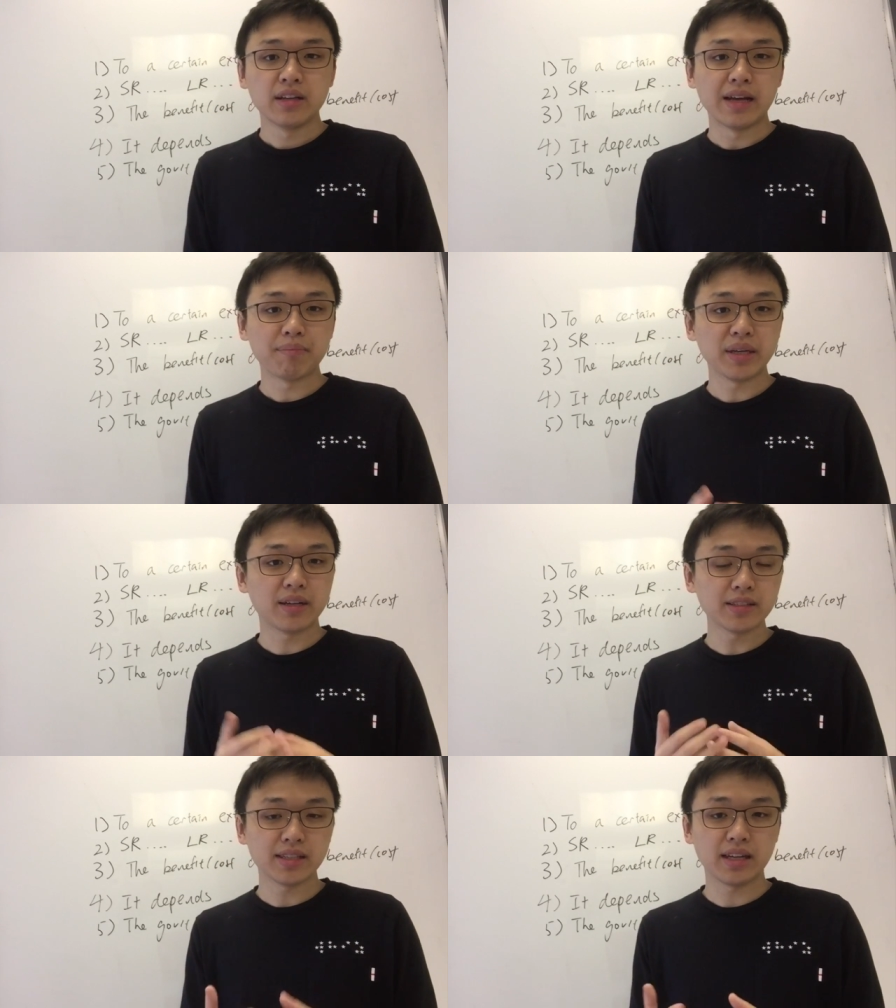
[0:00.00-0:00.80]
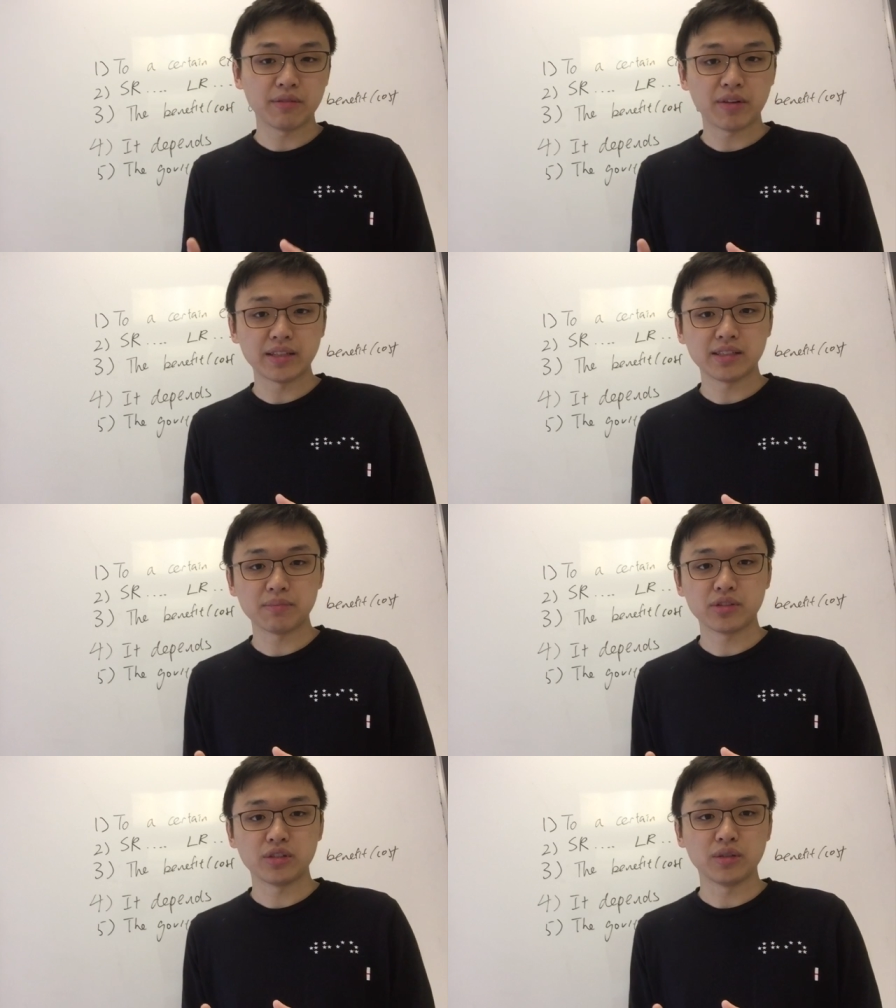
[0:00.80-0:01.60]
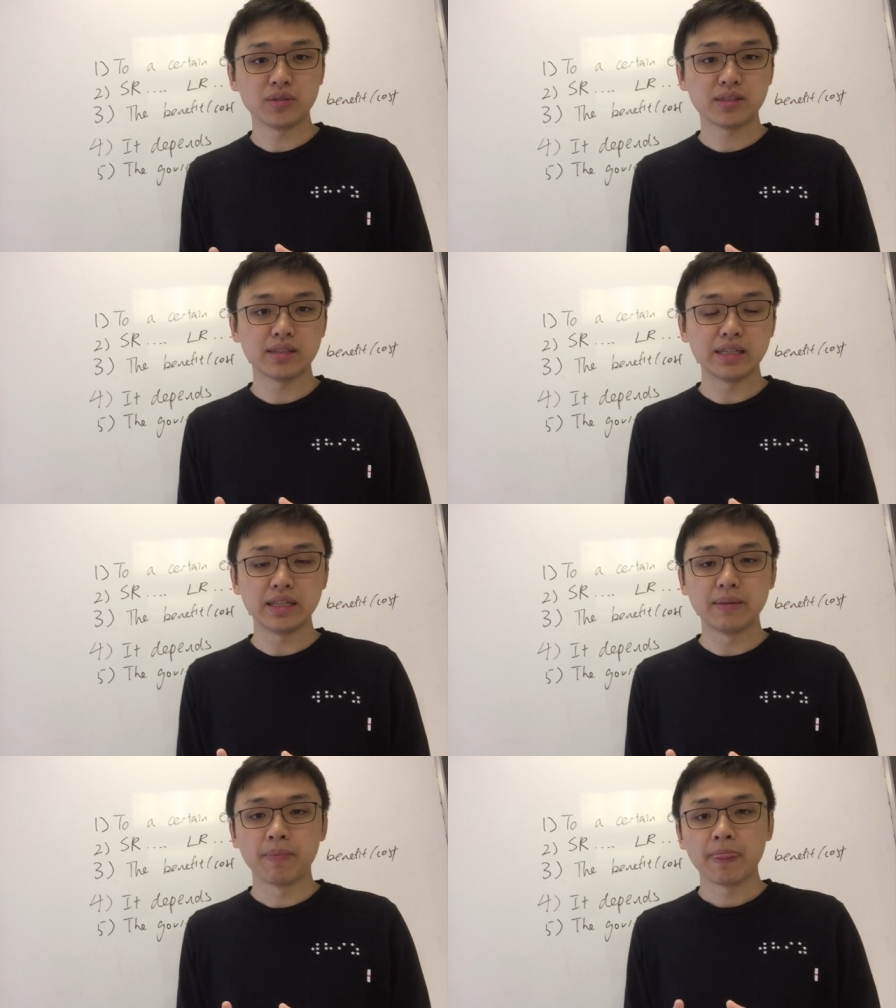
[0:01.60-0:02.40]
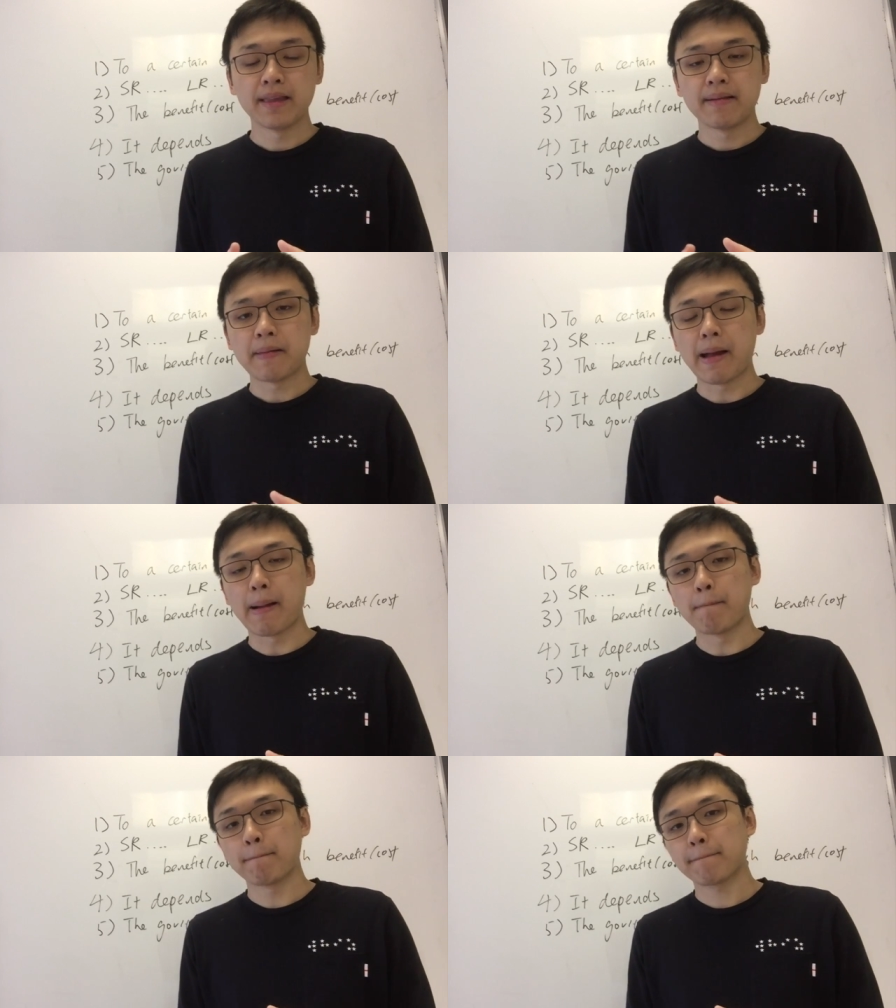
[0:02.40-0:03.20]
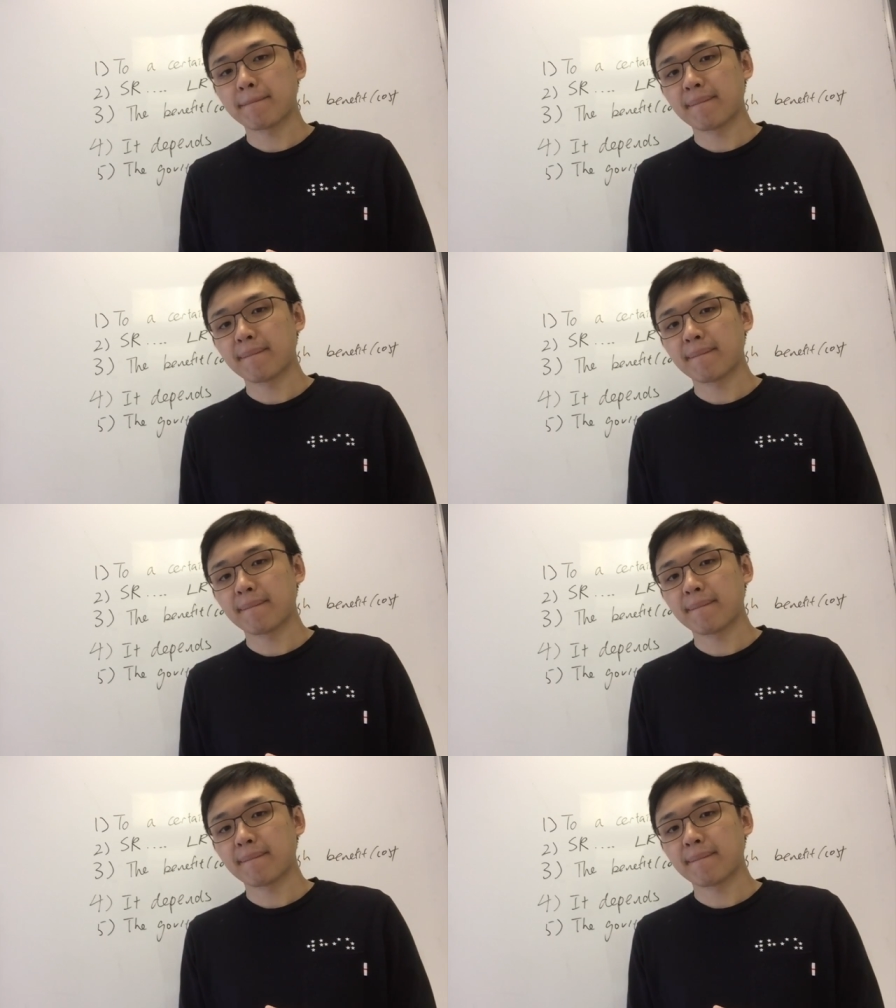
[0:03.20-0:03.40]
And because they can find substitutes, the um,